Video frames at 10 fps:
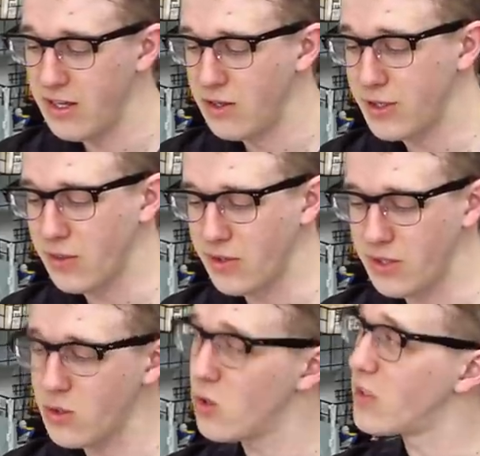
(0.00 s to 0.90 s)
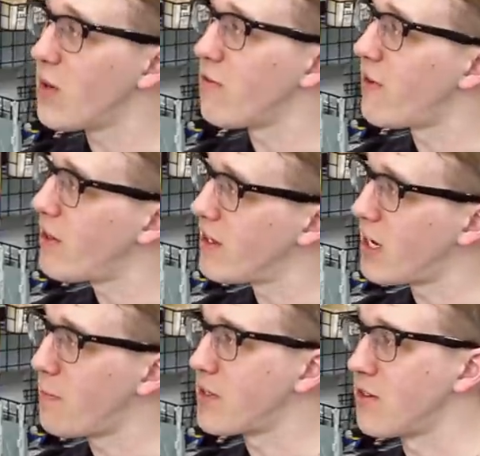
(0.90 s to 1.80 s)
Looking really cool. Now we finally
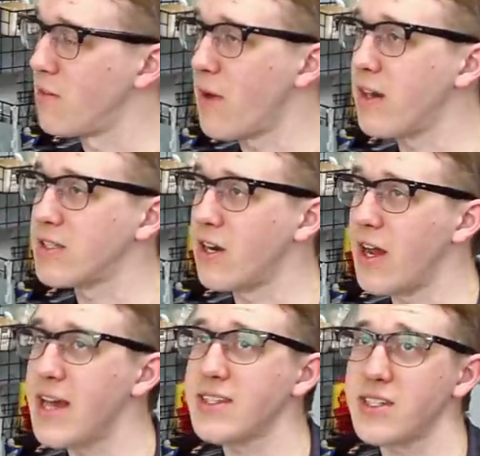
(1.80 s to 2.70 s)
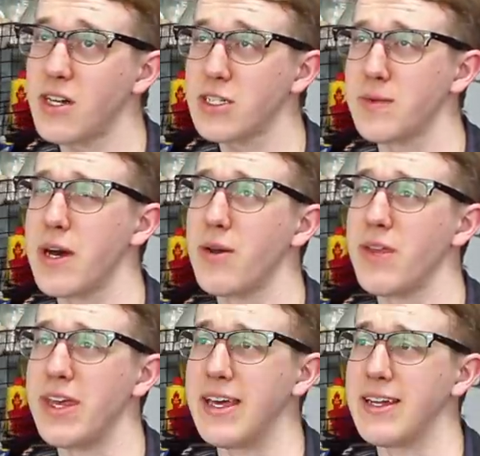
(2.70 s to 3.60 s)
got a picture of the box art. As I talked
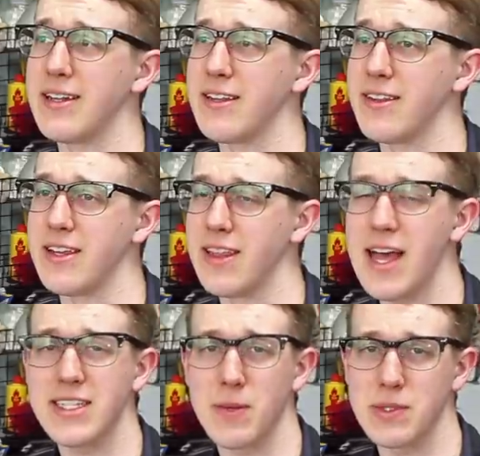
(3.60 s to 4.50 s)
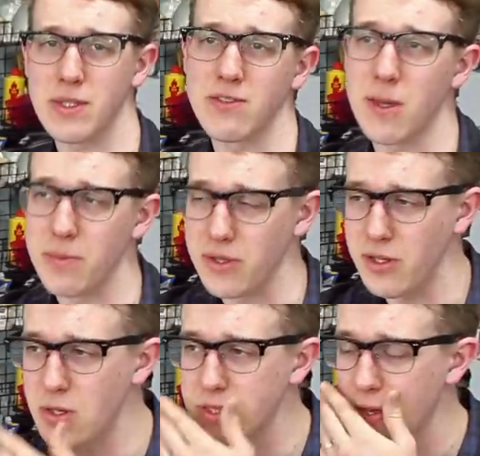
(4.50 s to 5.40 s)
about in the last episode of Gunpla
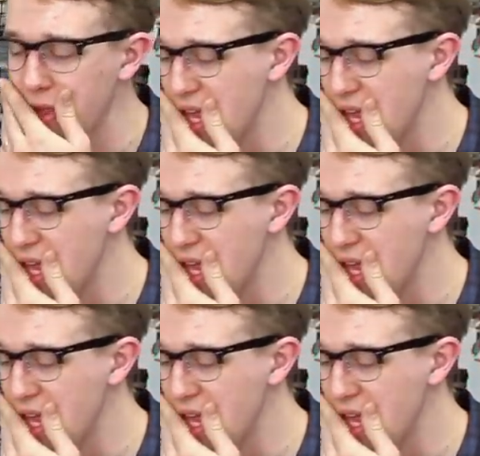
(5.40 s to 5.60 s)
News,